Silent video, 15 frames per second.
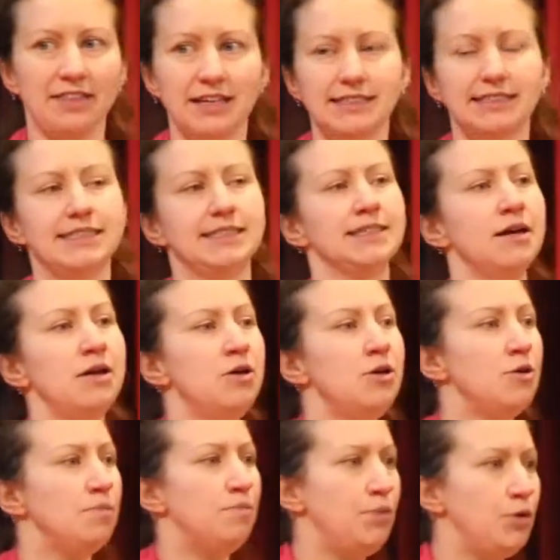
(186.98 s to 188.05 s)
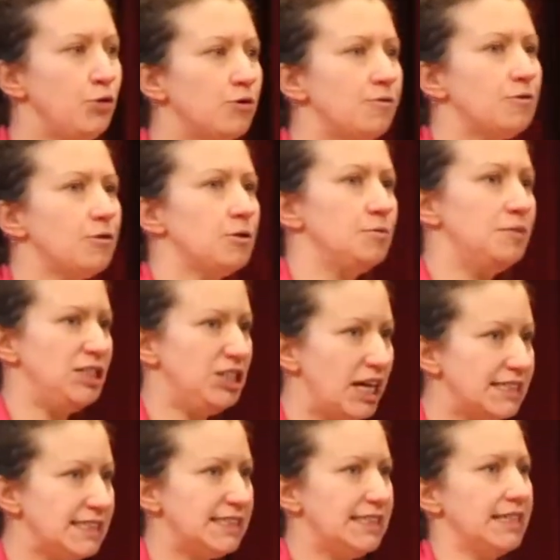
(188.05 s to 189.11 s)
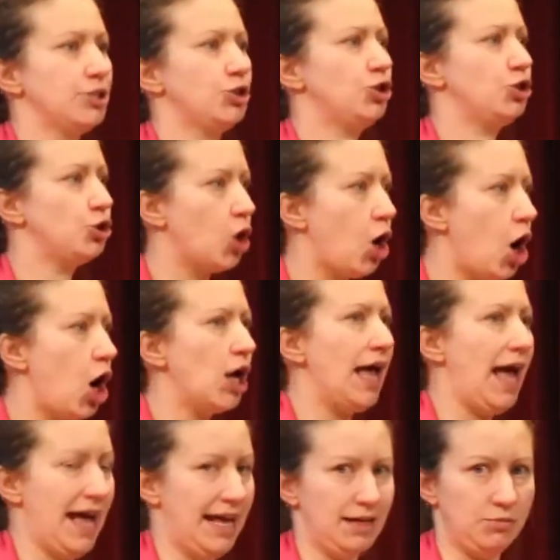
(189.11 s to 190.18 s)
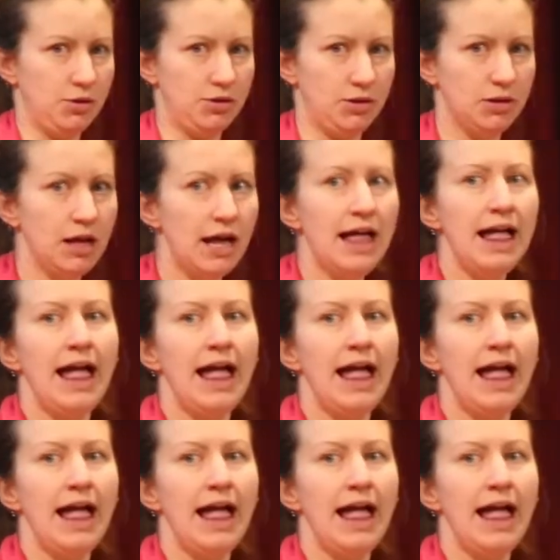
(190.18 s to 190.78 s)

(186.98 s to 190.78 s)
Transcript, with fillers: I think it's this beautiful, majestic, strong animal.